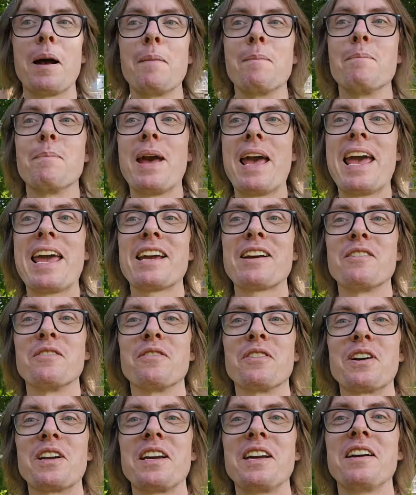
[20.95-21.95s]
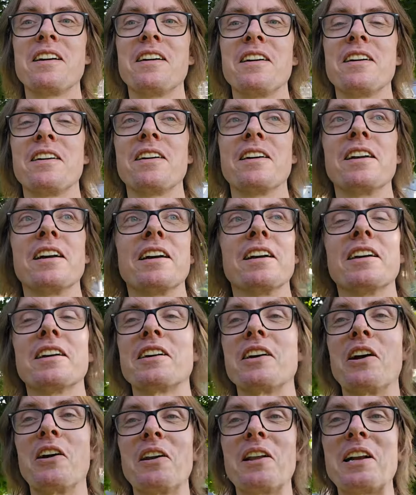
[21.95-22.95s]
a bank over here and a
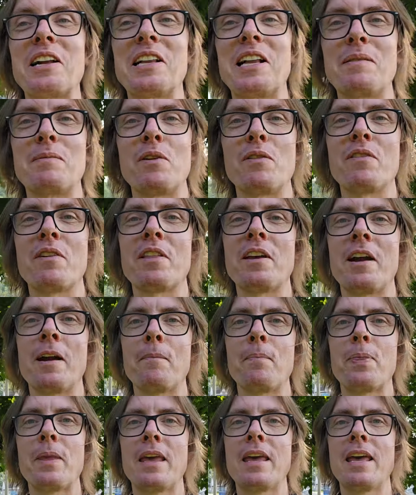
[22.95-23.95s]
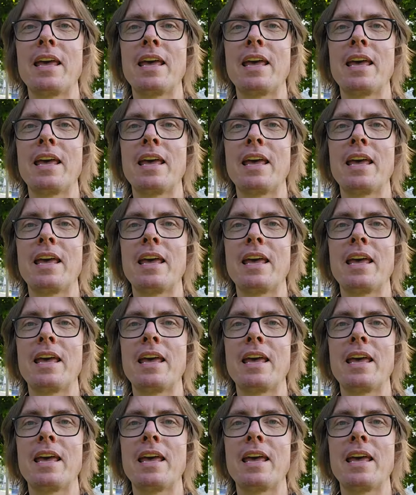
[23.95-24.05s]
curling club over there.